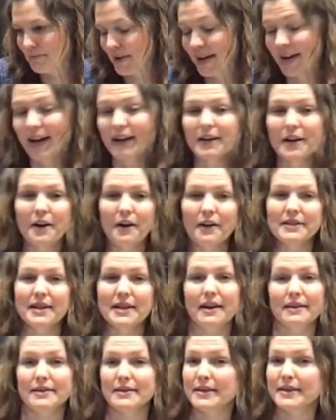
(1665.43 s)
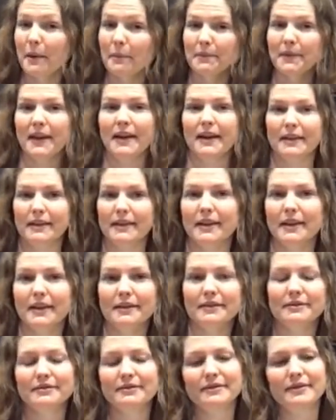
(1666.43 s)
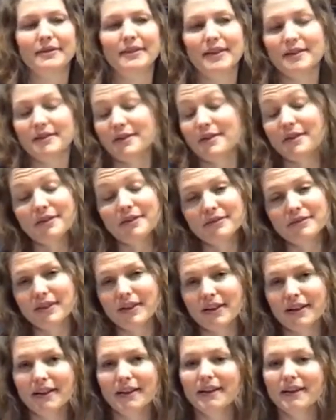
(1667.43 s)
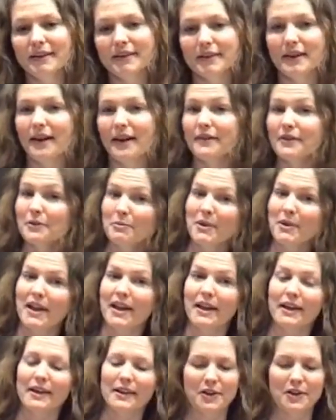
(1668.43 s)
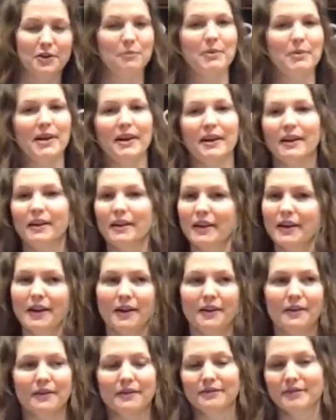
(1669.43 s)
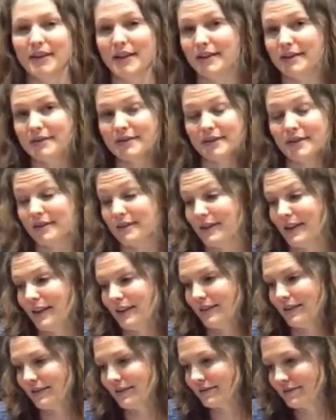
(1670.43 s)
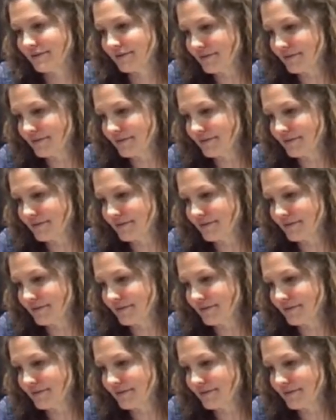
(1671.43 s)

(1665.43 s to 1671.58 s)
but I know I saw something, I don't know, government, could be, I just don't know.